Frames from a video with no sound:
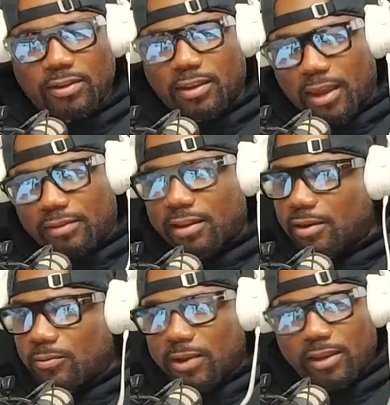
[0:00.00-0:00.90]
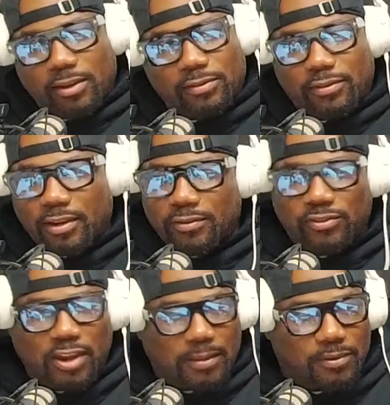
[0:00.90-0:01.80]
can't take away his
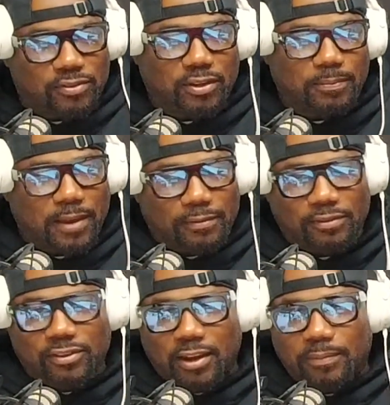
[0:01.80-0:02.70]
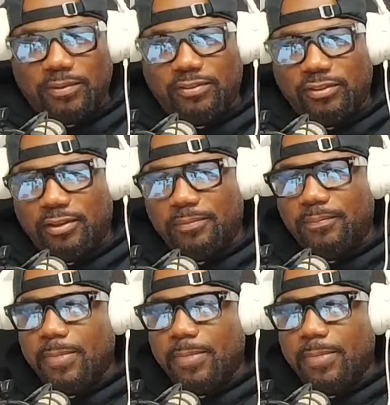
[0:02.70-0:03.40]
championship as a championship.